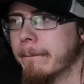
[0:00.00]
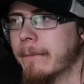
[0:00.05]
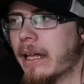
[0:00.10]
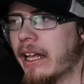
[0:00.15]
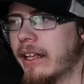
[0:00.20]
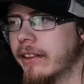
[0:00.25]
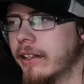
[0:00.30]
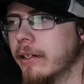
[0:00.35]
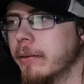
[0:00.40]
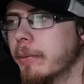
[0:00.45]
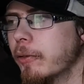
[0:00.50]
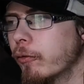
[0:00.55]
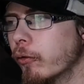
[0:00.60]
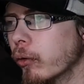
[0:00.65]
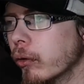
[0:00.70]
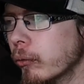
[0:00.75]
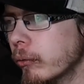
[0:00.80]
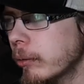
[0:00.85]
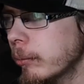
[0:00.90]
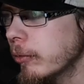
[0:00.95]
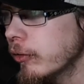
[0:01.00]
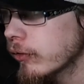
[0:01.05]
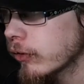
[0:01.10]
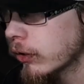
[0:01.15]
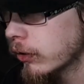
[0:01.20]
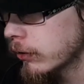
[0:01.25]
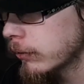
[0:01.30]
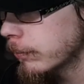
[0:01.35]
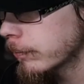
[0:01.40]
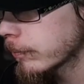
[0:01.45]
I think before we move
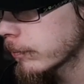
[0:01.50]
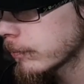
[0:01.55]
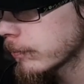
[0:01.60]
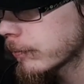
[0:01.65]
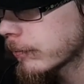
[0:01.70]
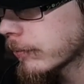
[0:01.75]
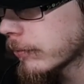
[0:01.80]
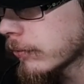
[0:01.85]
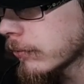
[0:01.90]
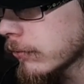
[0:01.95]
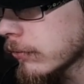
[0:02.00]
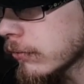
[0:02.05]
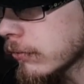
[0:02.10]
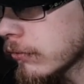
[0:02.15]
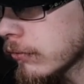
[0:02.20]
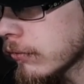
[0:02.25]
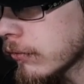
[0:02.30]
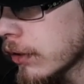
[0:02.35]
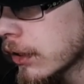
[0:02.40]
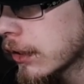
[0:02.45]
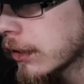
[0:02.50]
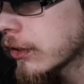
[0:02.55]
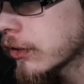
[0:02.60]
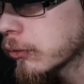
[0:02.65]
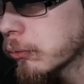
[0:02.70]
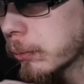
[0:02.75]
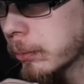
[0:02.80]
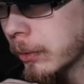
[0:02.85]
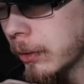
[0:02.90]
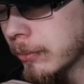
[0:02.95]
on, because
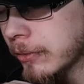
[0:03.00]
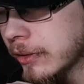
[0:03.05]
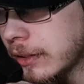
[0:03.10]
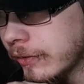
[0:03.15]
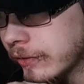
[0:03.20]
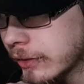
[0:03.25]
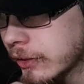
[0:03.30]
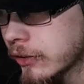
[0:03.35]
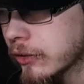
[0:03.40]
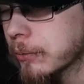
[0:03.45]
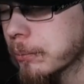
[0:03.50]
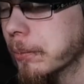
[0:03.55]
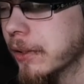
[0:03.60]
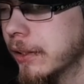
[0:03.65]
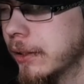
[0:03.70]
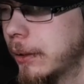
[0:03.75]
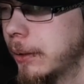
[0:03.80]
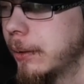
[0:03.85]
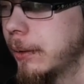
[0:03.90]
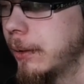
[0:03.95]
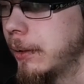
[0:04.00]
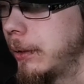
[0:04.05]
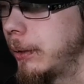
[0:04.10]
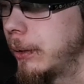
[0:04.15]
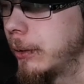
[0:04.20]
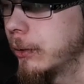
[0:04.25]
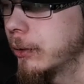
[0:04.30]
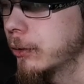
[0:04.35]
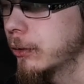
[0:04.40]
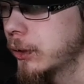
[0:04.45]
we're probably gonna have to explain it in
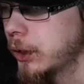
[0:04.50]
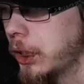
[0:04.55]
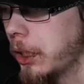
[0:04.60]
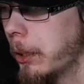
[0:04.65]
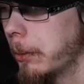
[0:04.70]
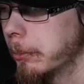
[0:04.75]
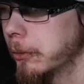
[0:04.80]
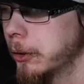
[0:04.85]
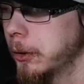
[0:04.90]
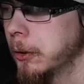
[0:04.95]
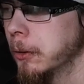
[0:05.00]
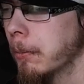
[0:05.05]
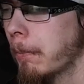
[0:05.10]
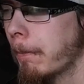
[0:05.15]
this chapter,